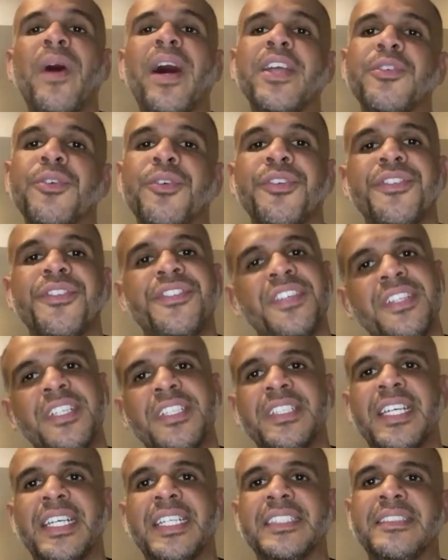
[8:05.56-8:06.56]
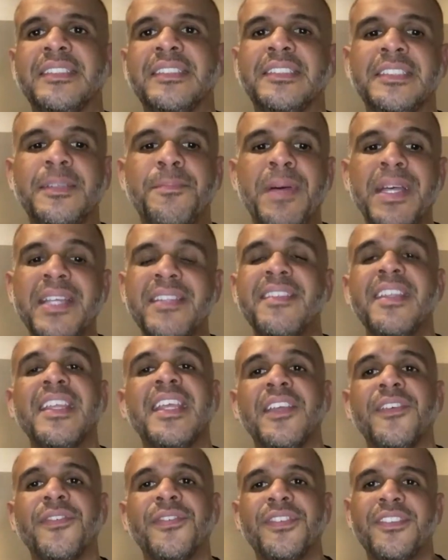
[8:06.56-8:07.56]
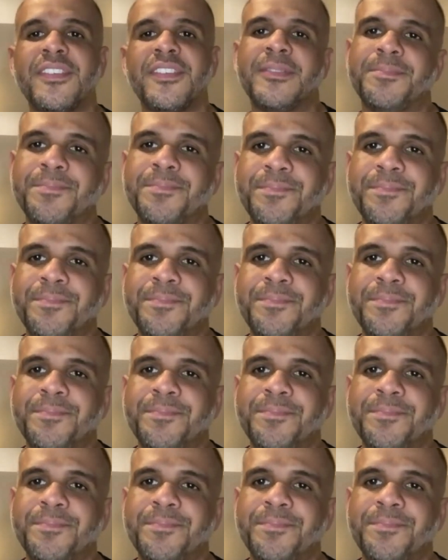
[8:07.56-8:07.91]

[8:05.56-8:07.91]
why you consider that the best gift?